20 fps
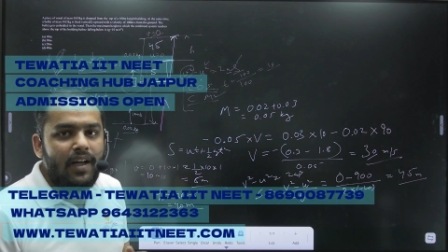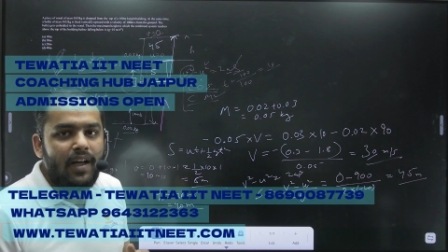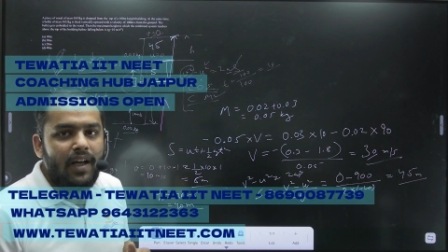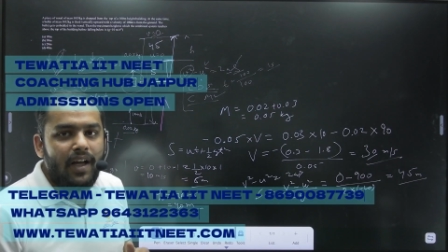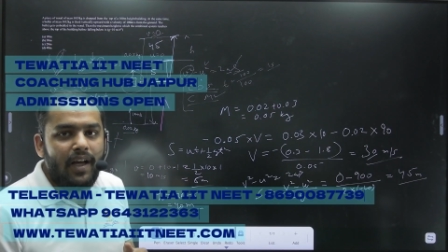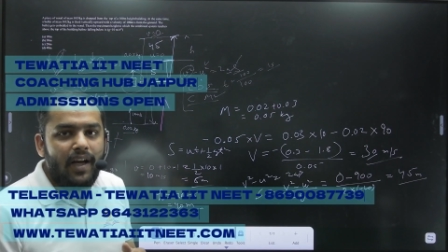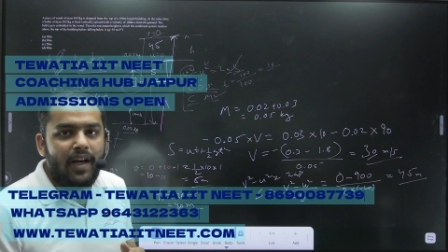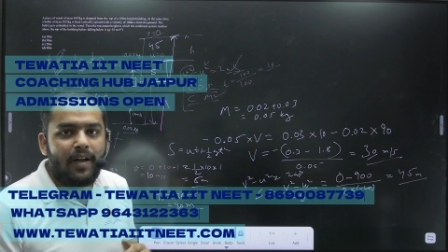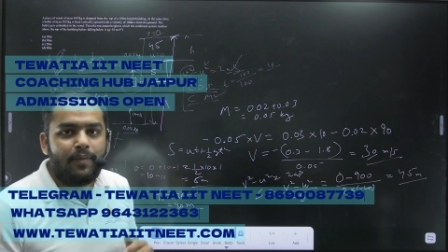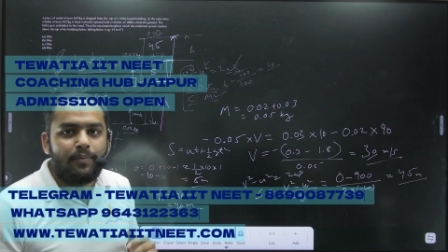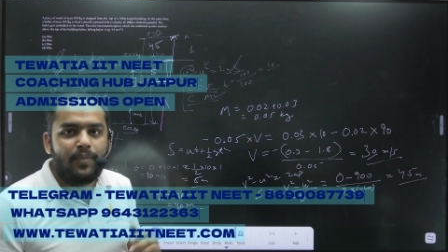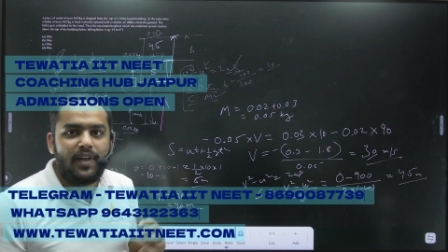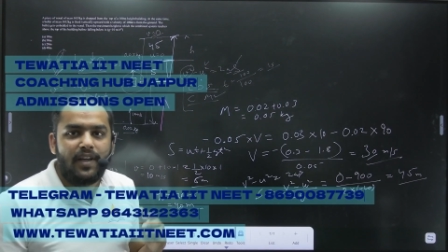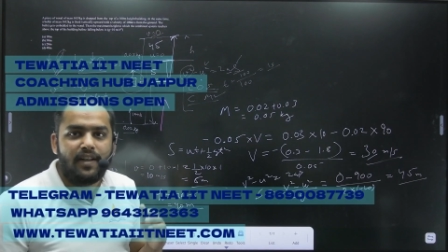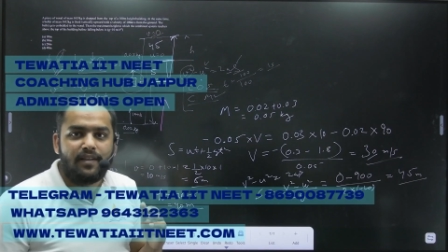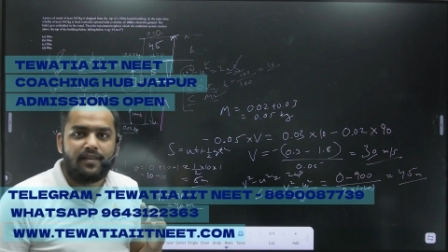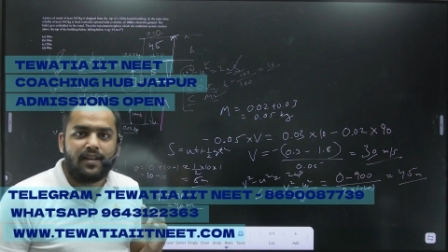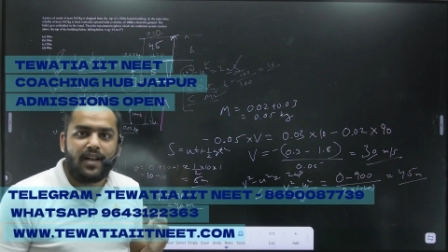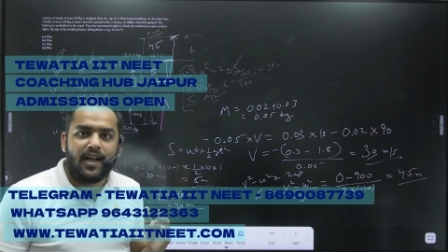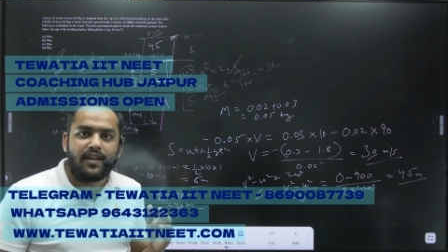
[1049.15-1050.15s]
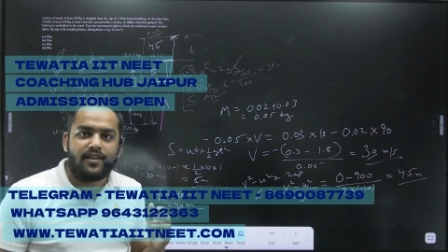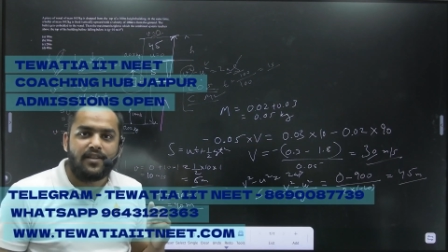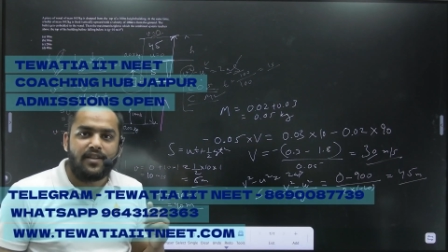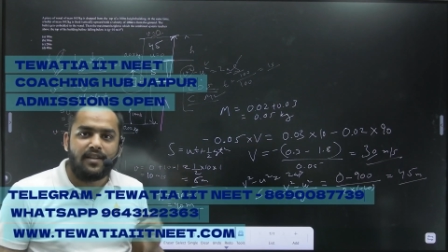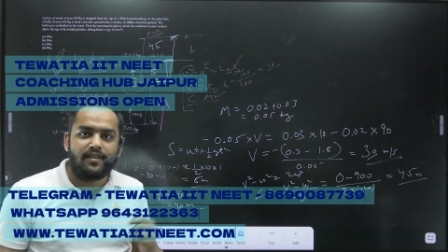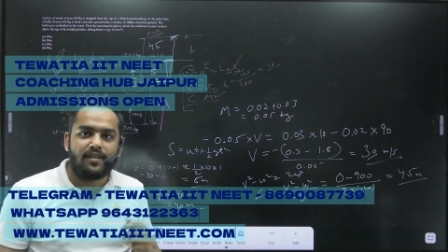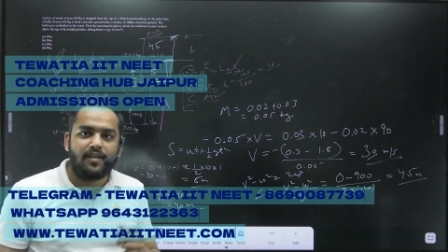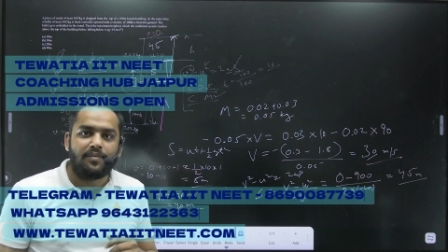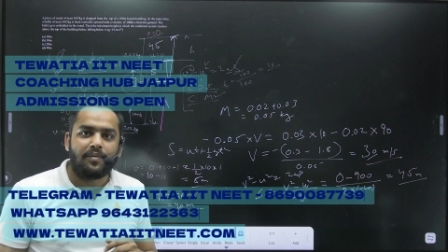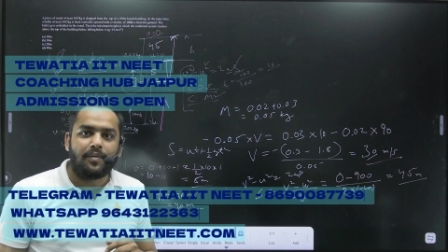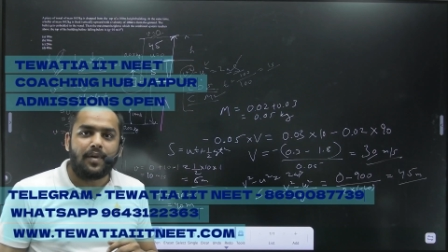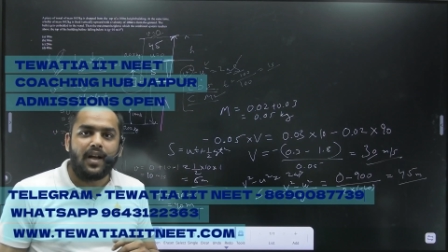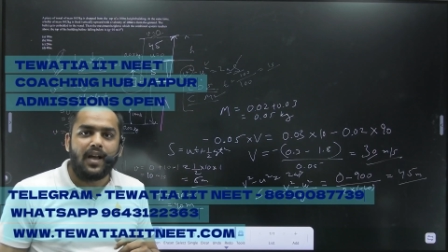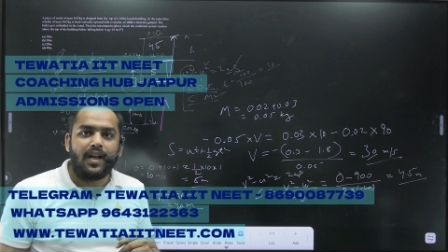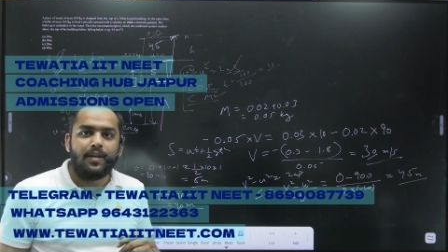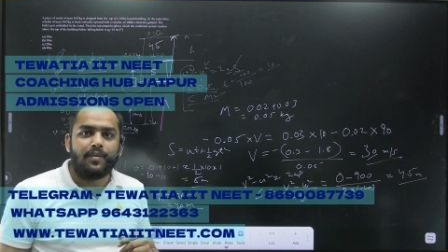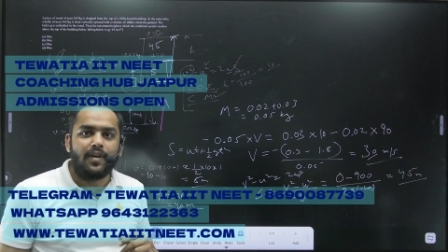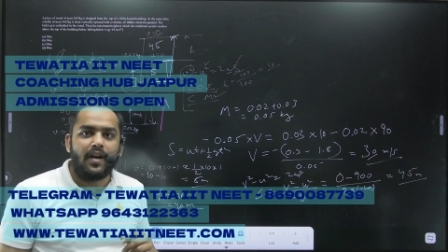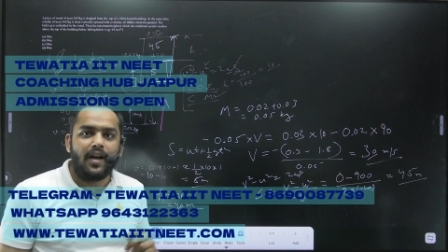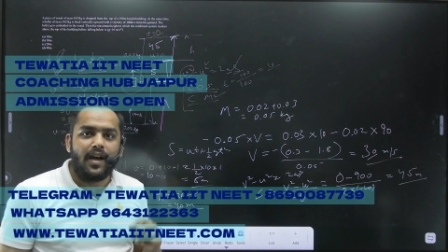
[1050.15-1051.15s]
and please like share
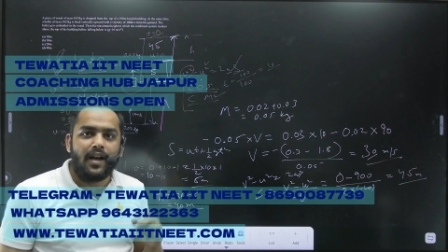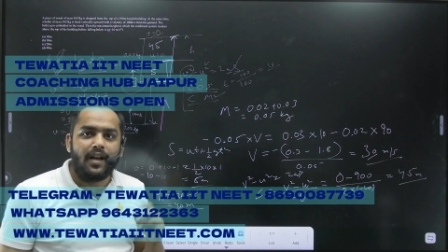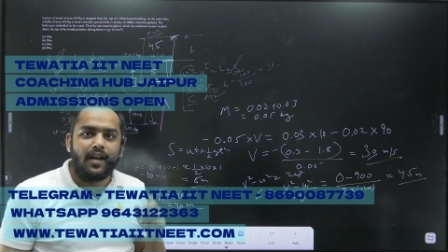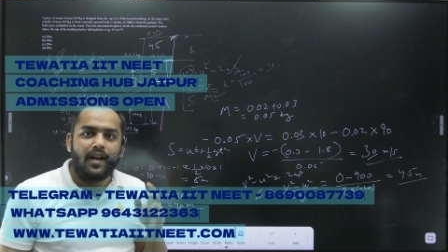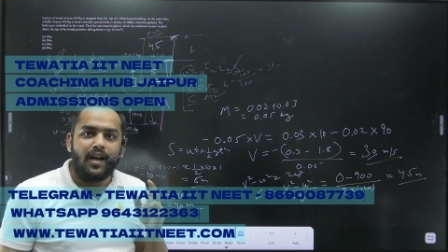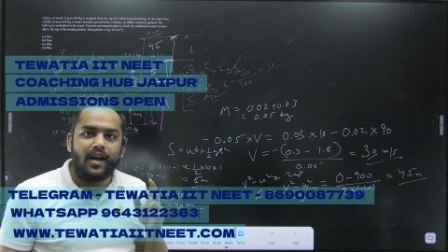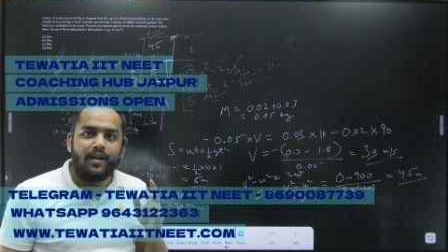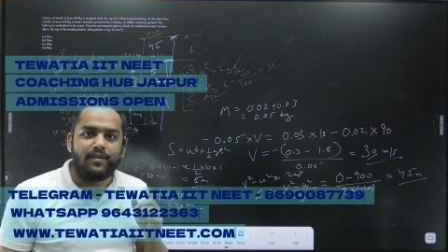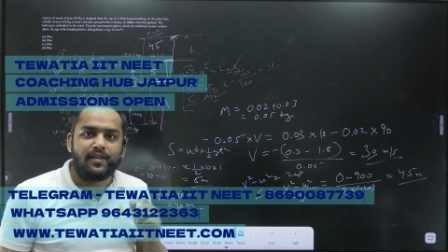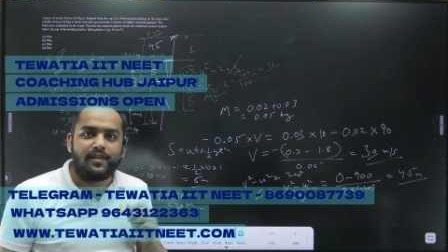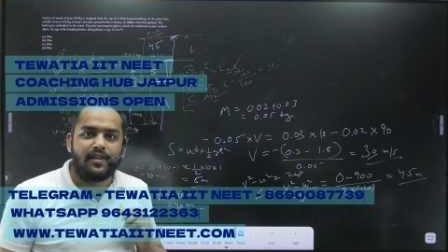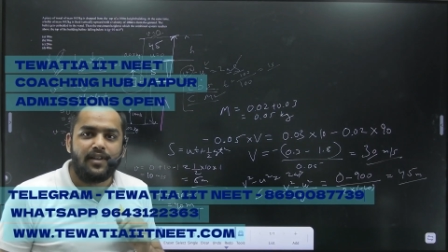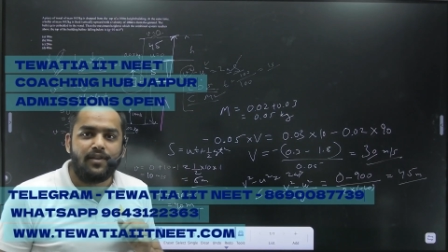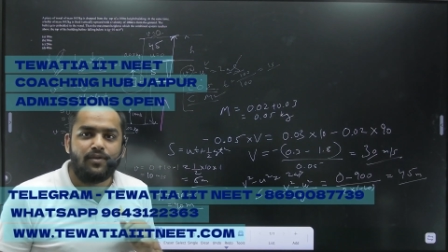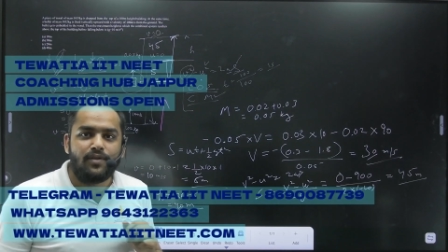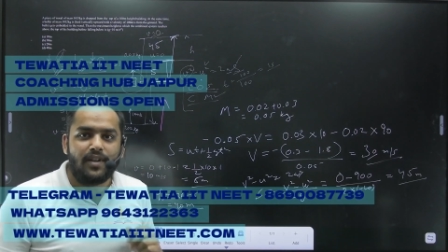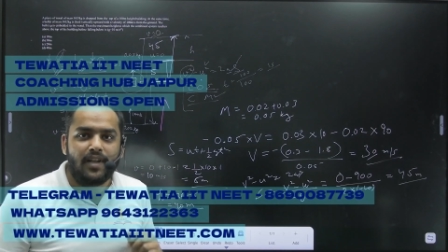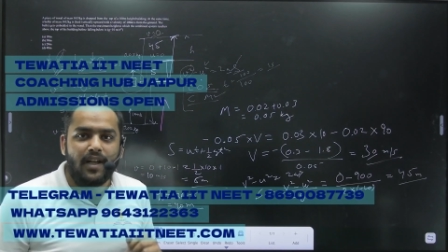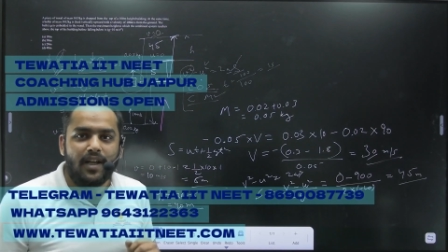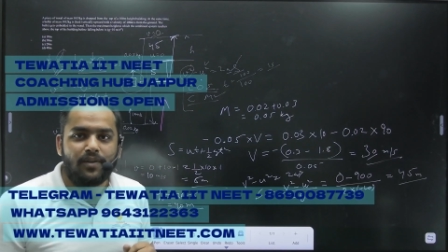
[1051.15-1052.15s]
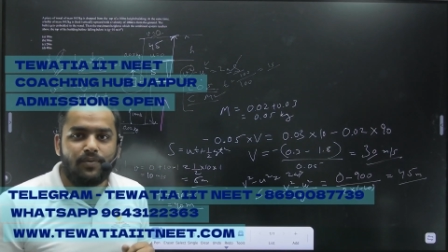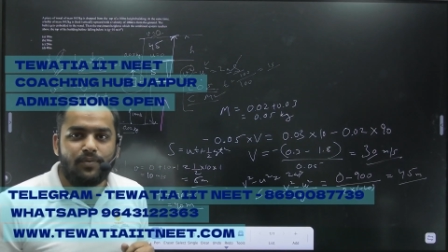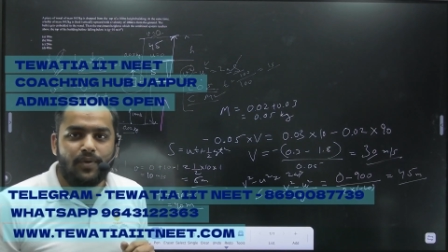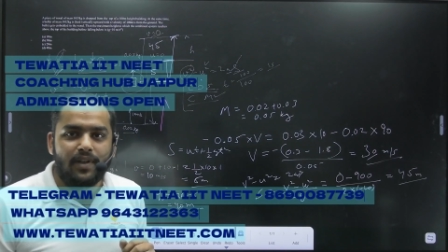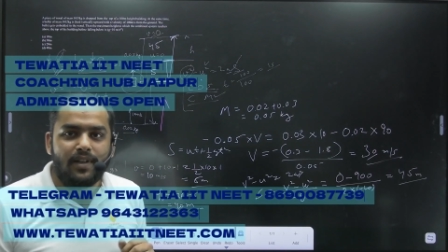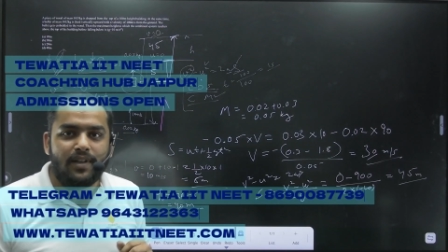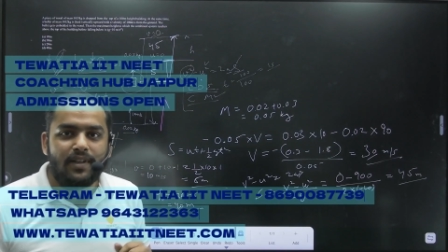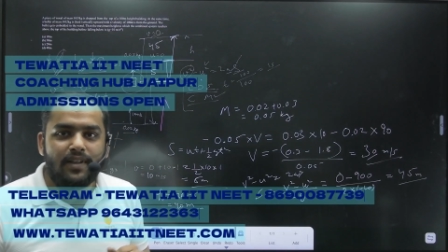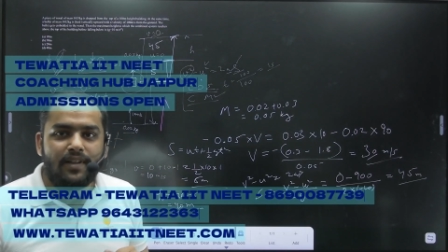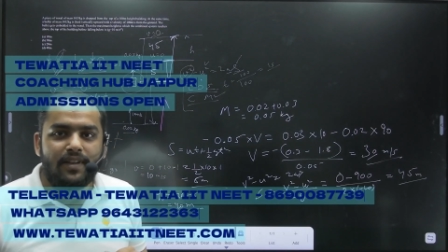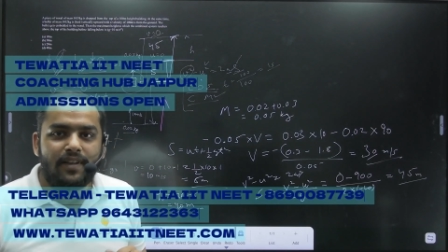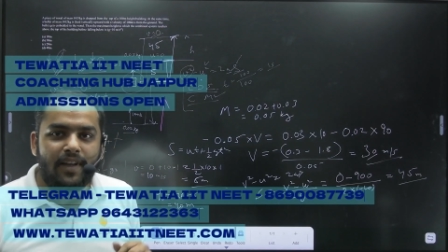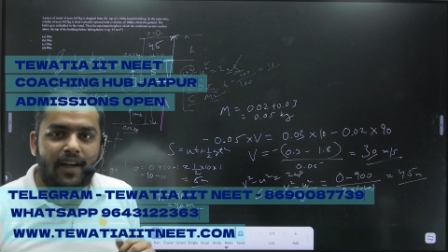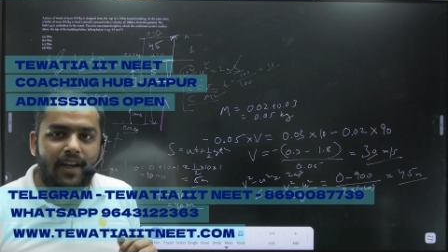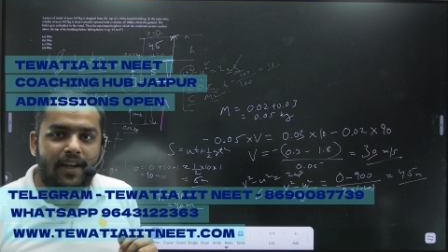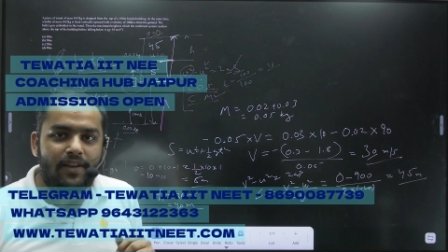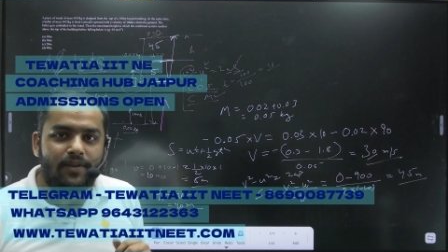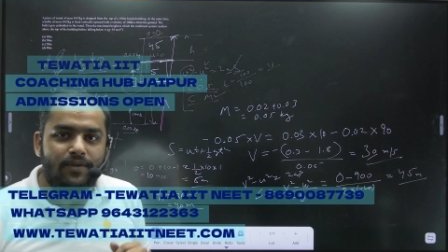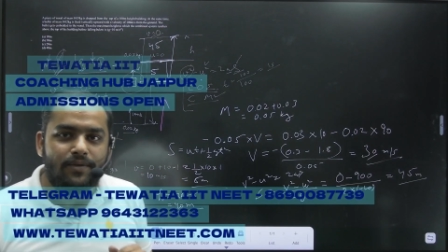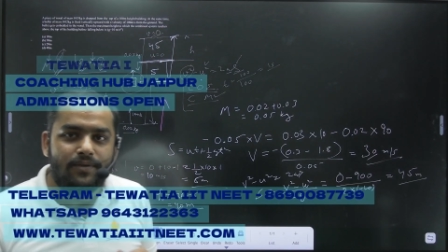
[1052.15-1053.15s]
subscribe and I will see you in the next one
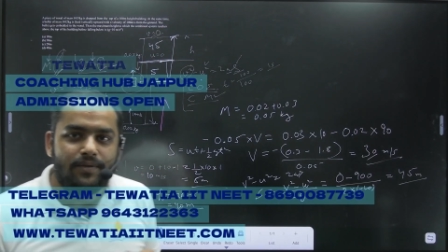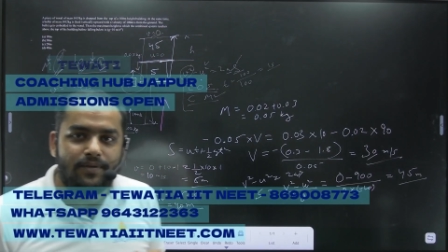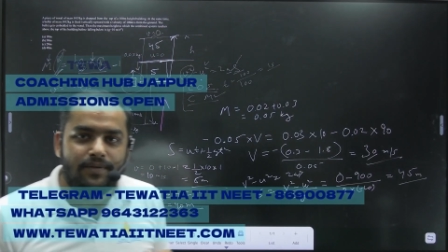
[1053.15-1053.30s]
thank you